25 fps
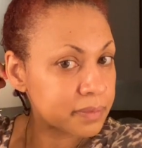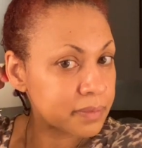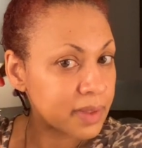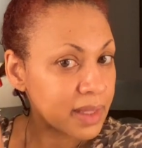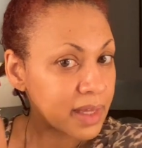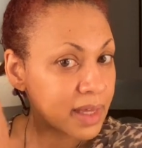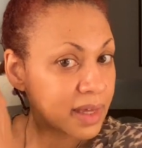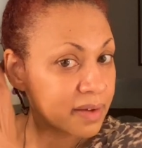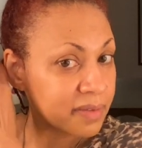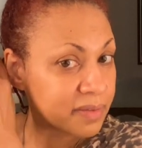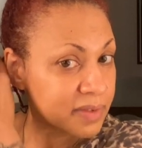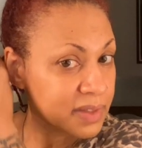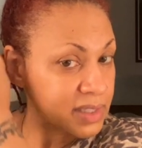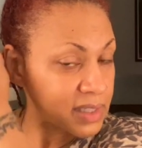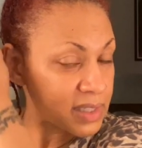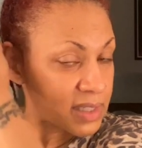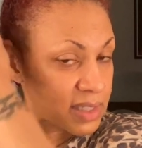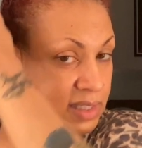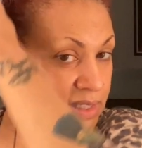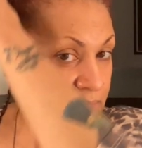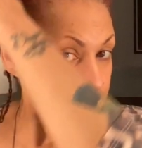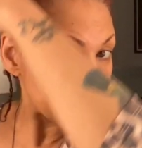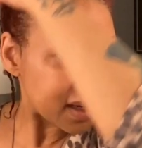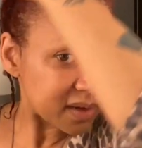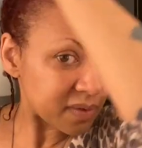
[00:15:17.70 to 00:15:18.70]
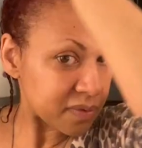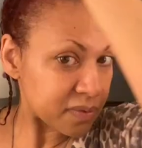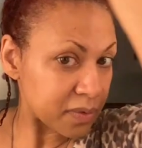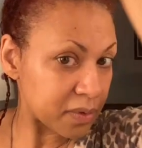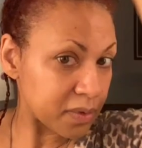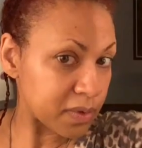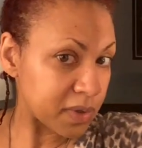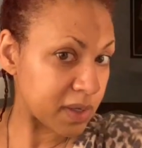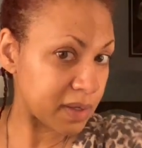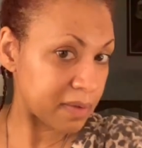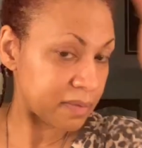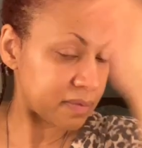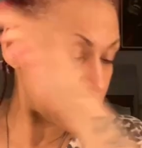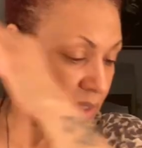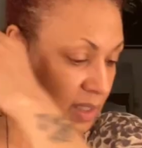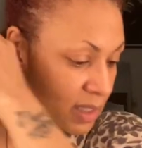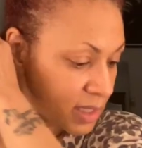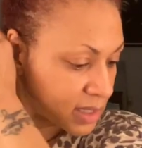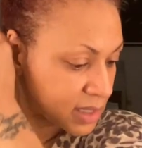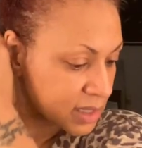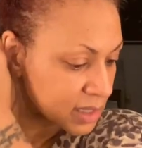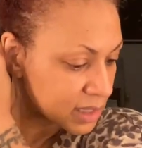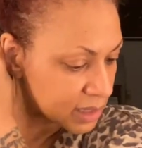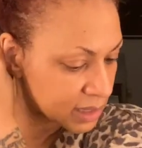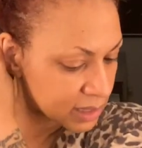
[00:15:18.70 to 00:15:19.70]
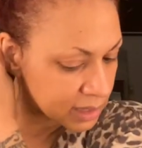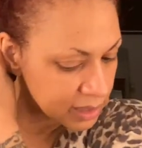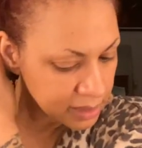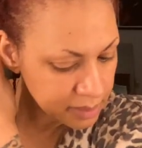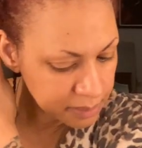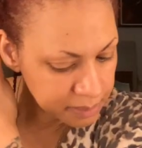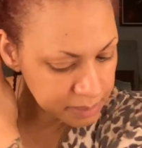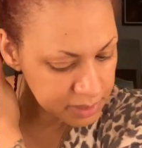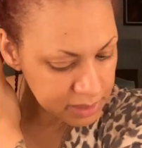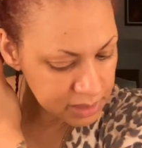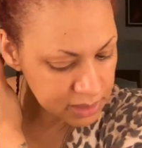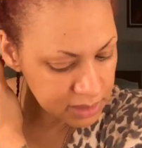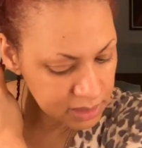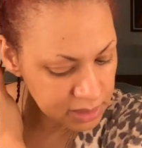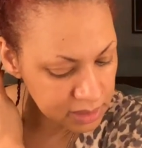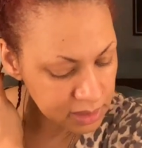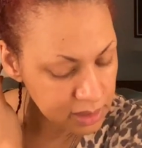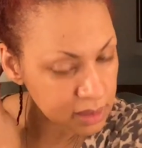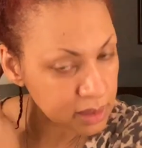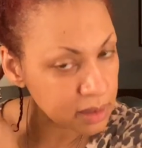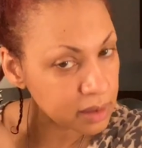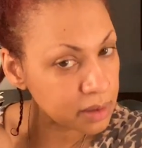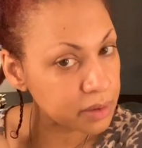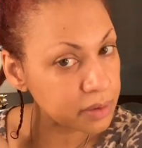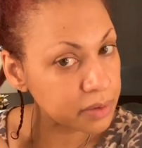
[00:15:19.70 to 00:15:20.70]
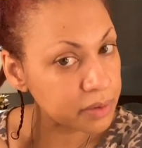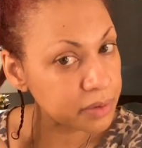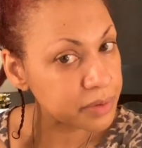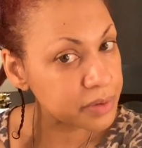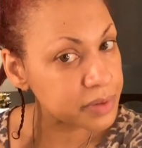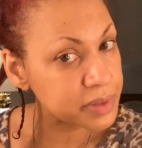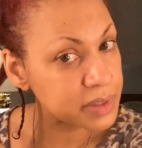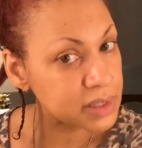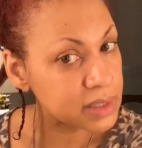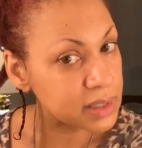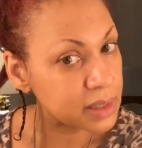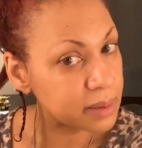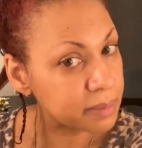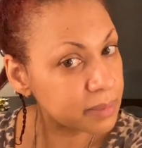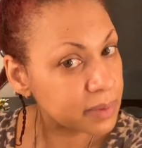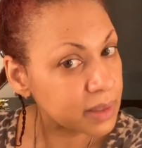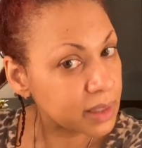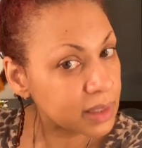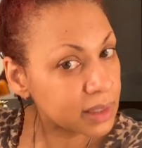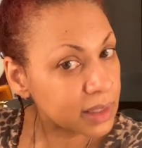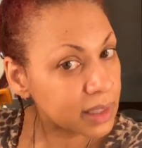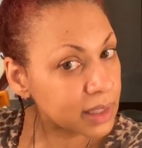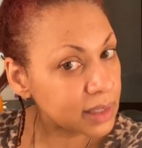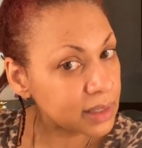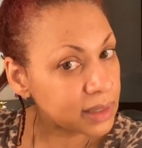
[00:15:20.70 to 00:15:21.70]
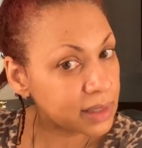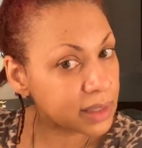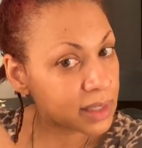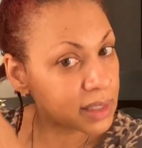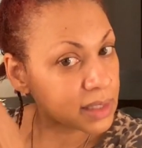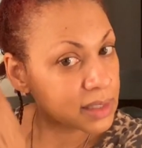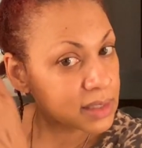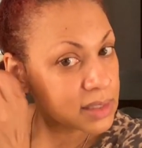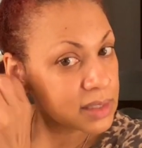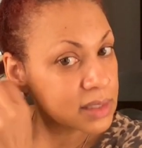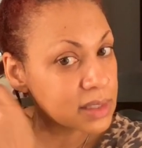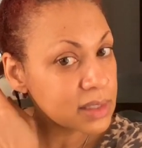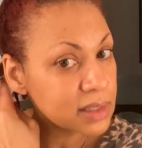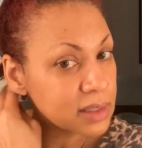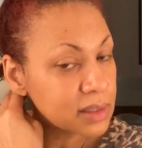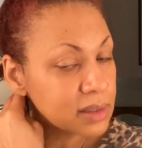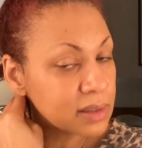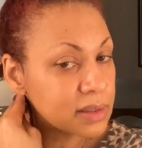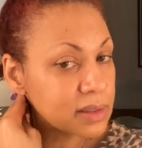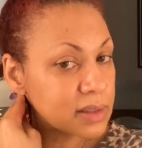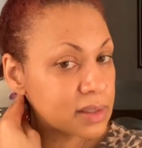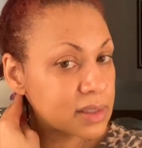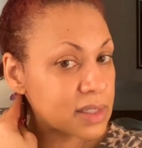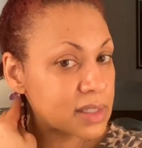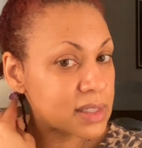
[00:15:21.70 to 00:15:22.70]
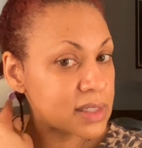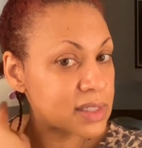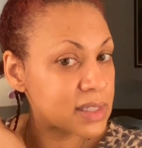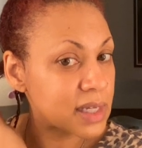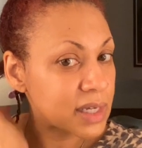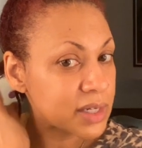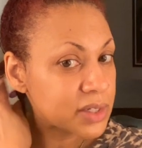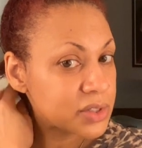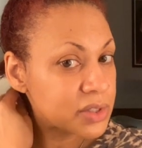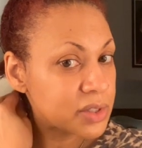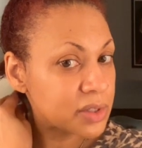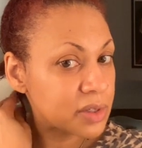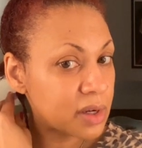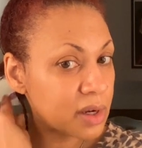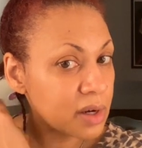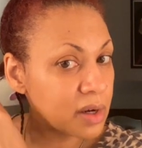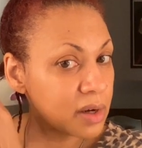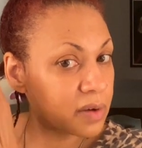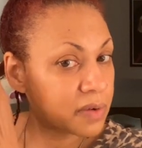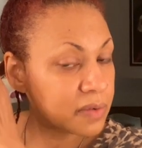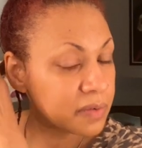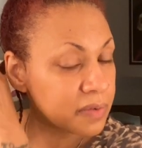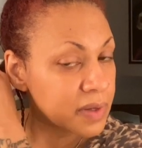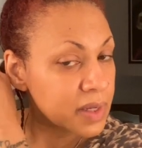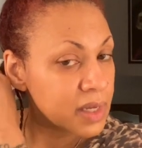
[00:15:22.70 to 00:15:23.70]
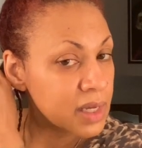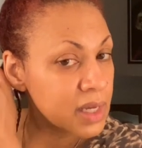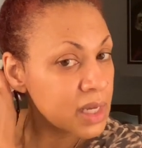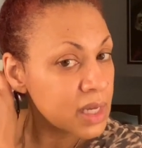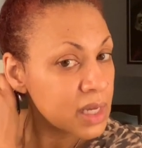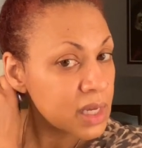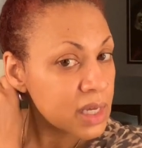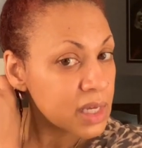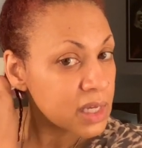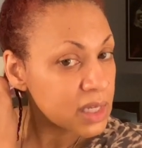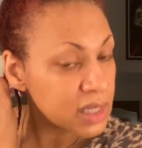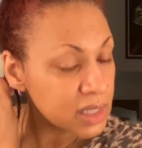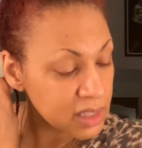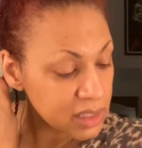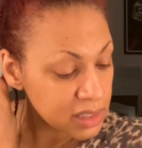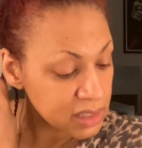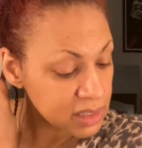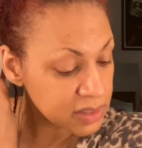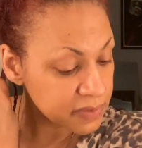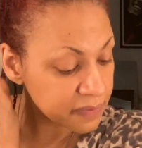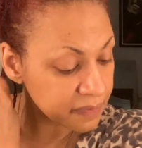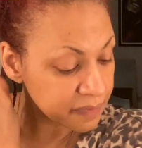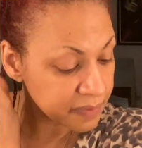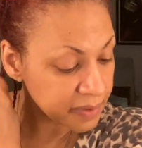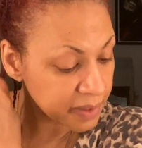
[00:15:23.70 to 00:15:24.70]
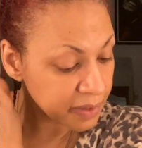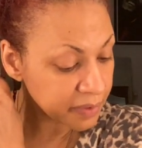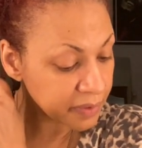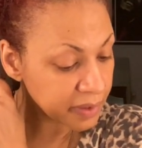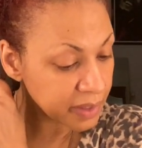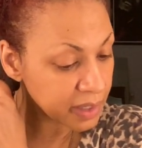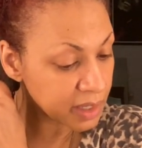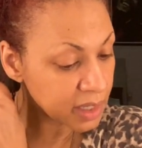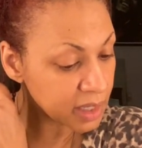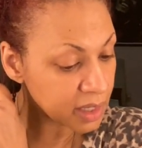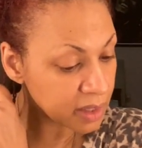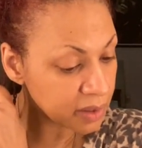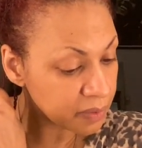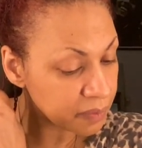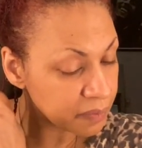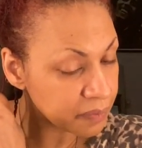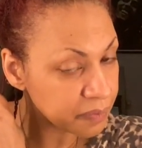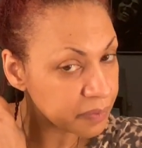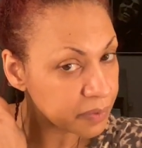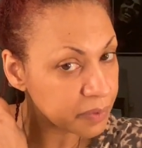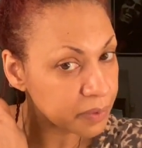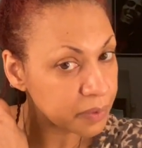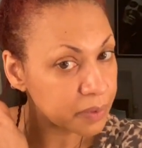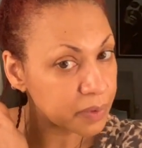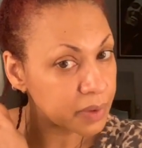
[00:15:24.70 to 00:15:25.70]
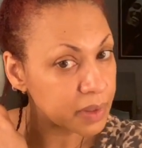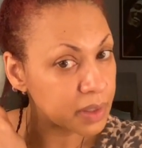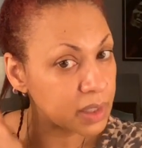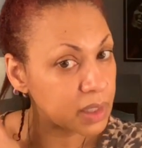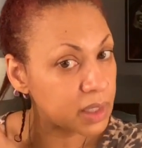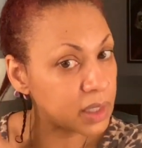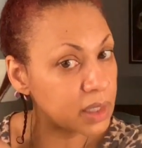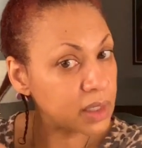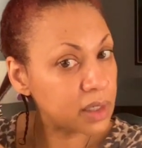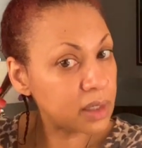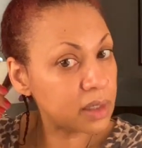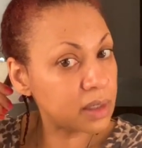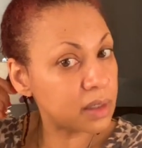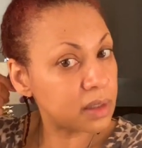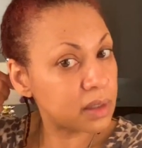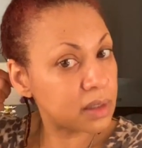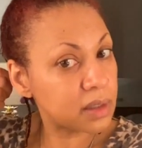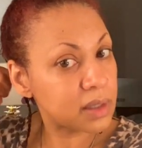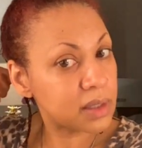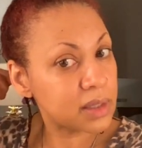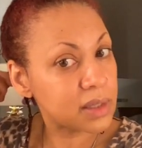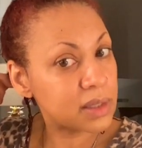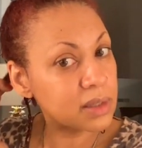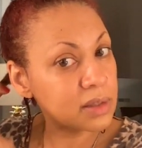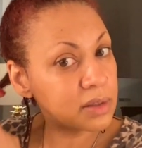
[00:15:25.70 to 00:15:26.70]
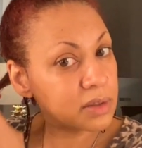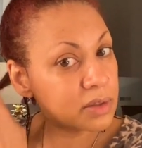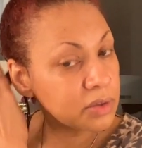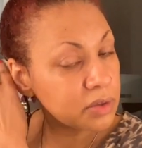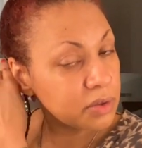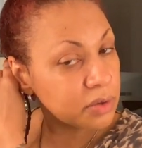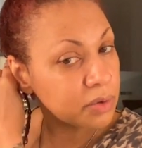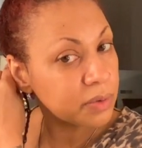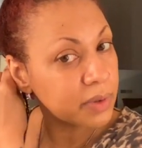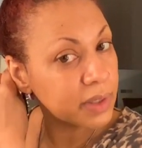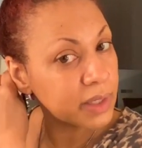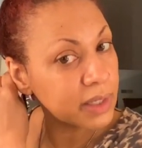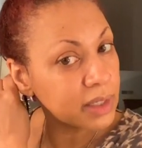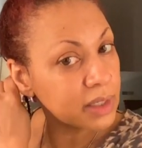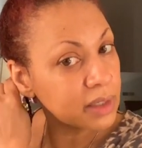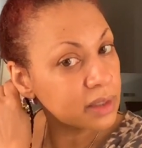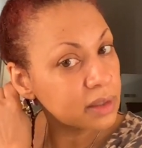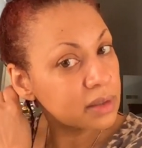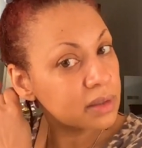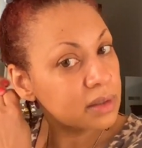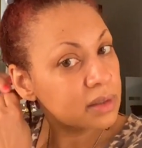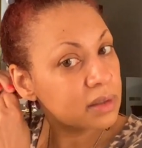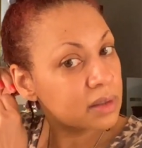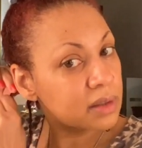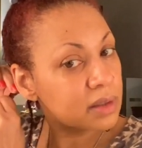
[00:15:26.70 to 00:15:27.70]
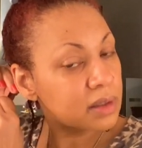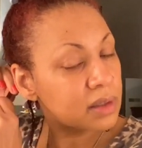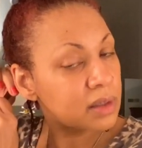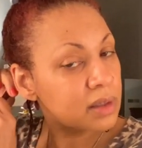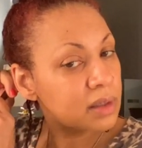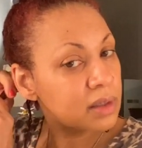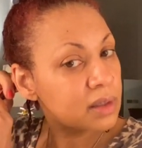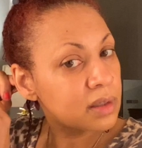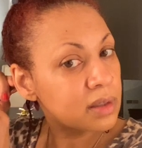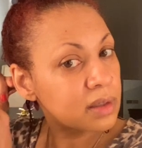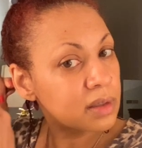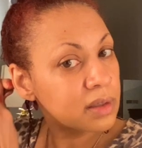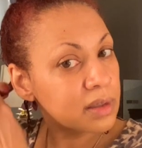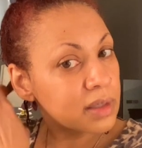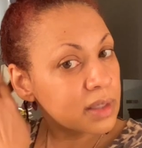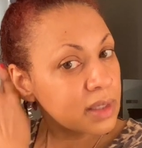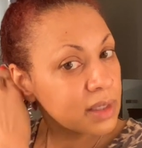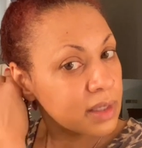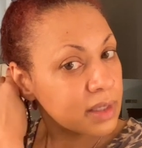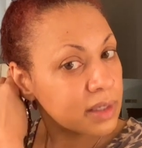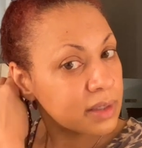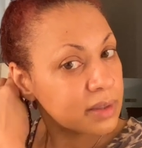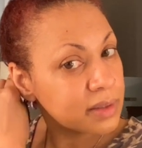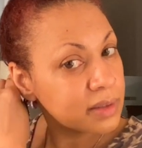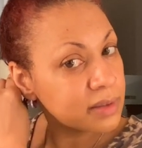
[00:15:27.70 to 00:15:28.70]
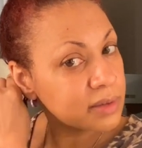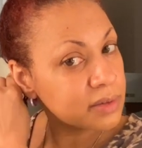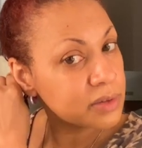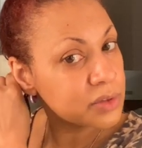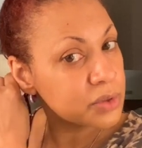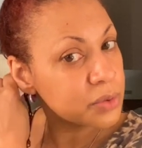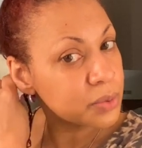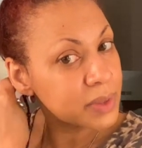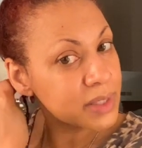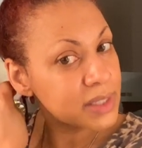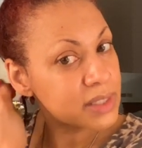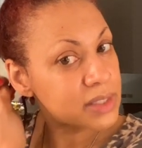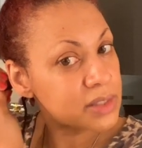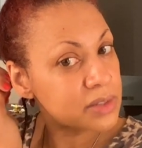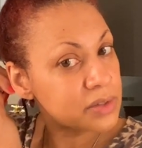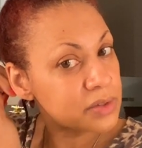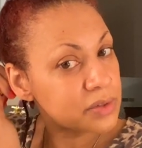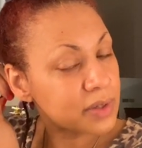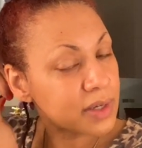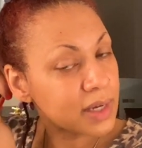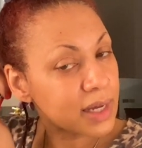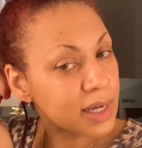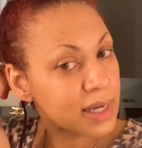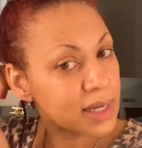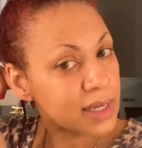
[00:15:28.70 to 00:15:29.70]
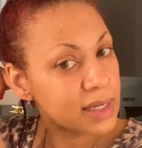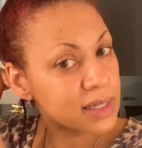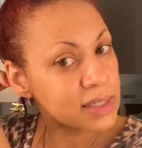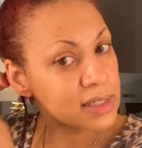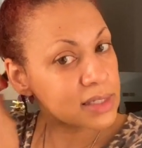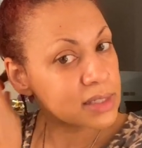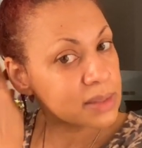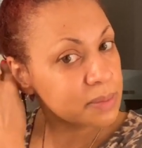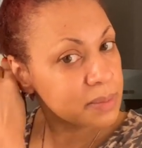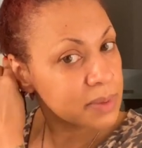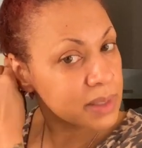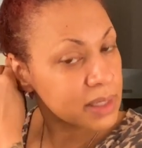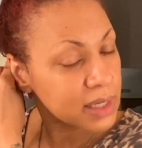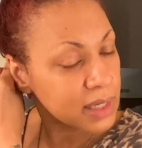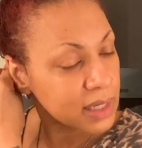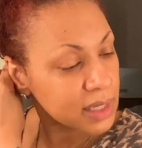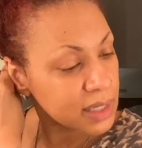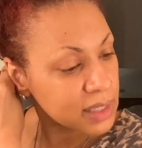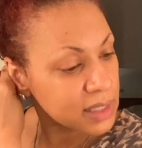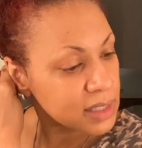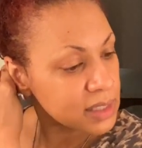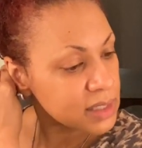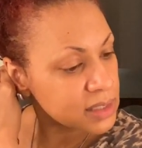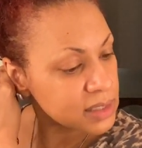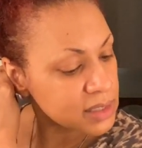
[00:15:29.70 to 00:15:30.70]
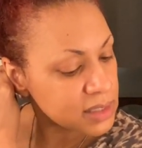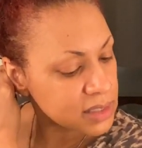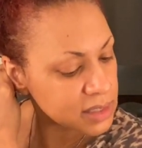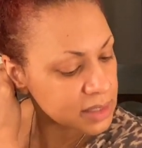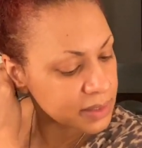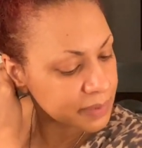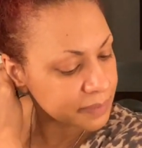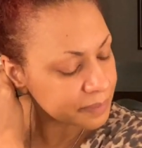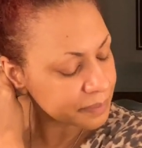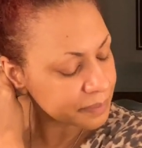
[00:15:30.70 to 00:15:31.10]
having several of these clips or something like that to section off is very helpful in doing the twist, you guys, because